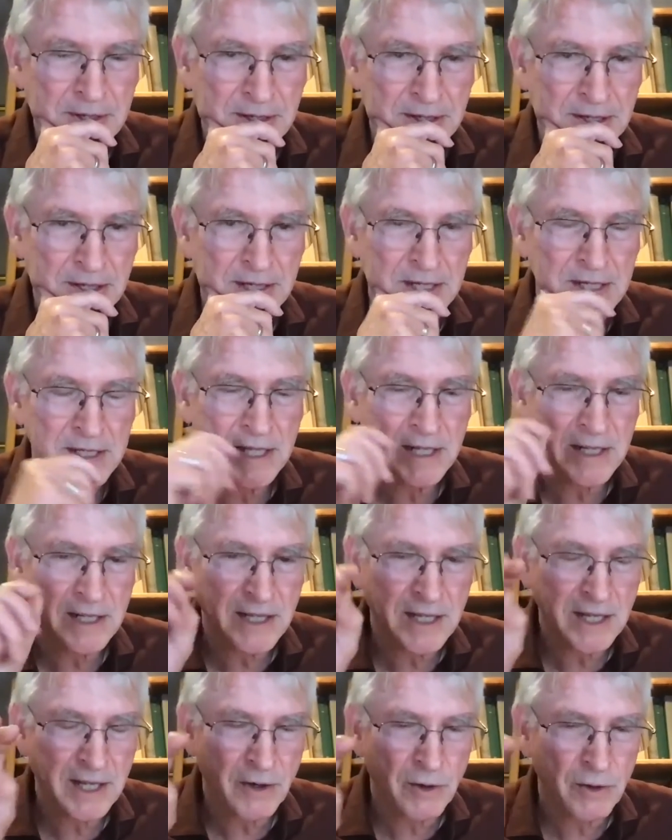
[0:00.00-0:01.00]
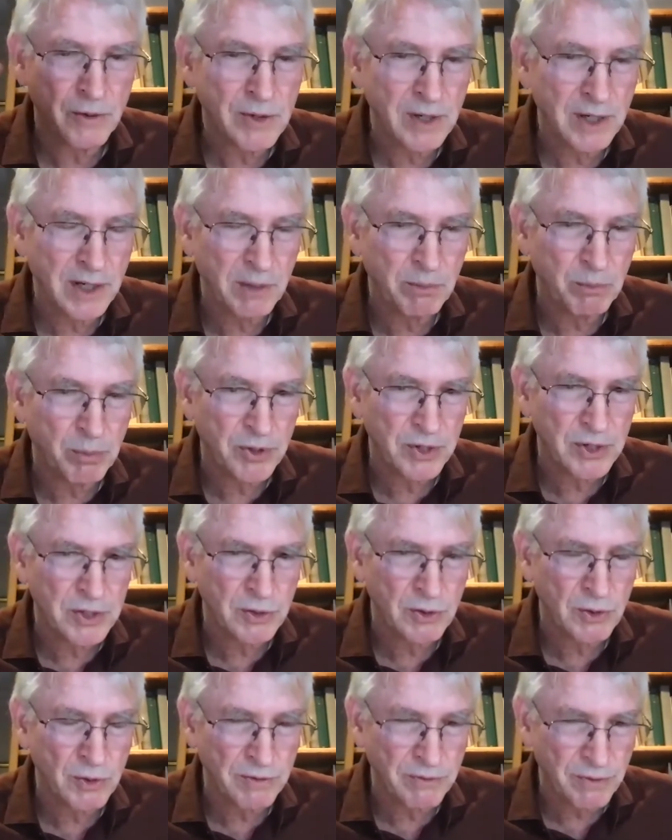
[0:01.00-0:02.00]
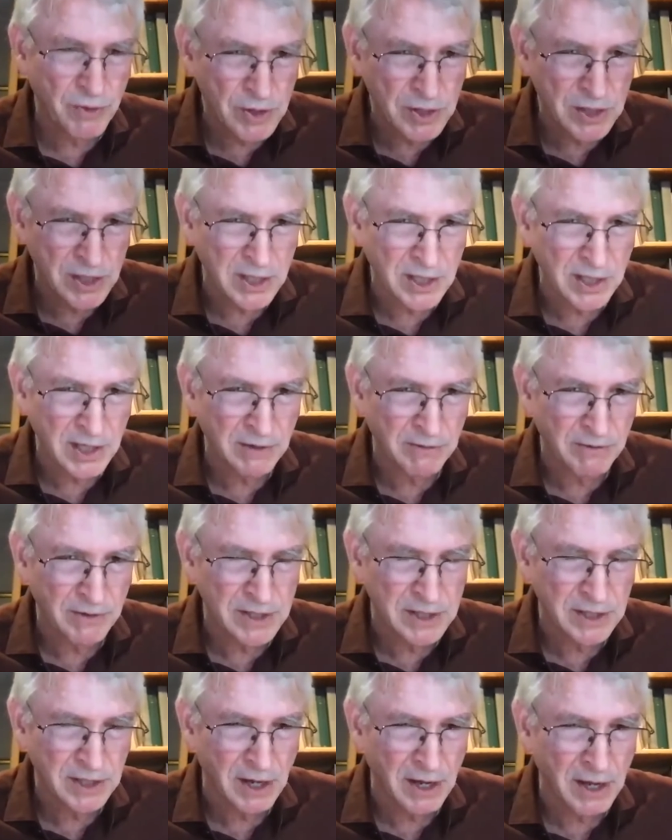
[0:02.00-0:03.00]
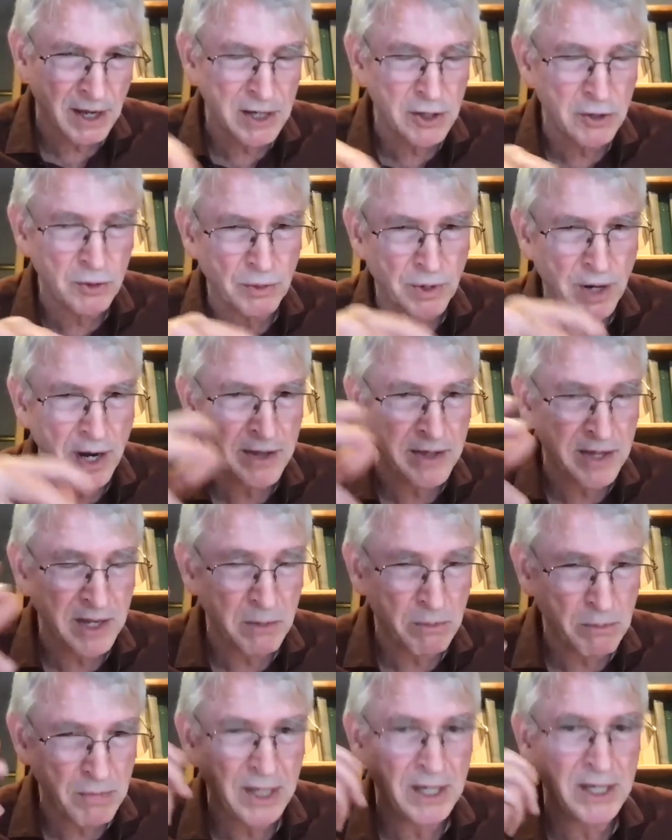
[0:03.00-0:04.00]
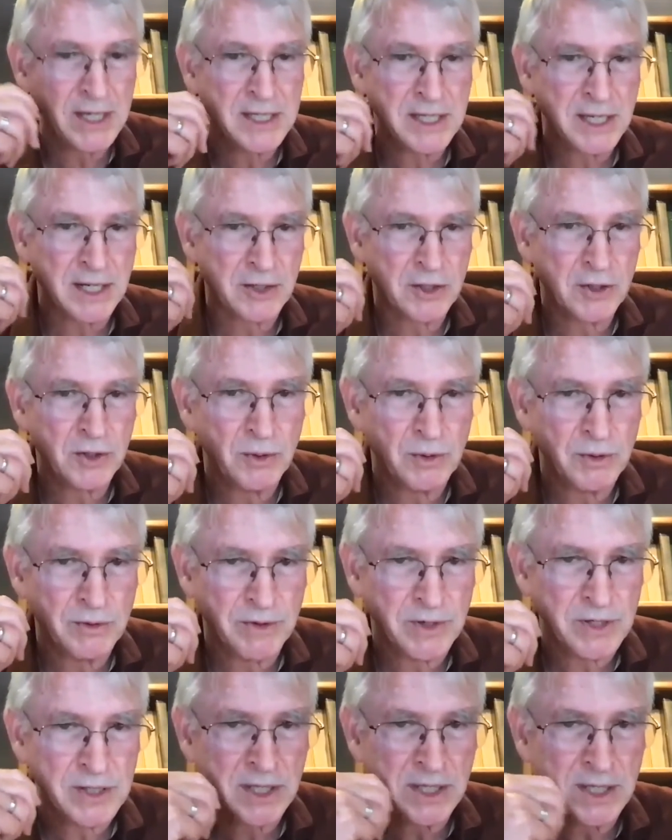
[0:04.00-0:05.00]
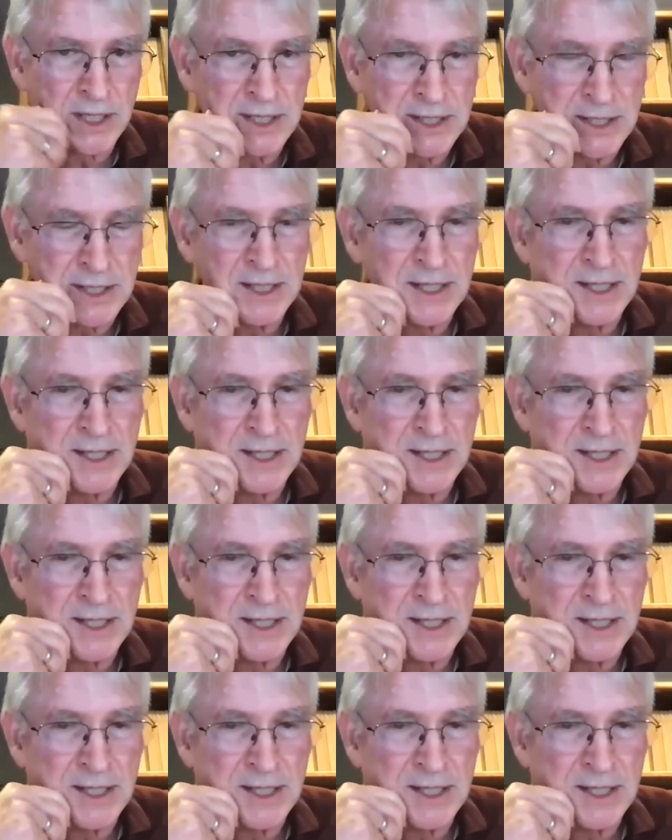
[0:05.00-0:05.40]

Is it the only Buddhist university of its hmm. kind, mm. or are there many such universities?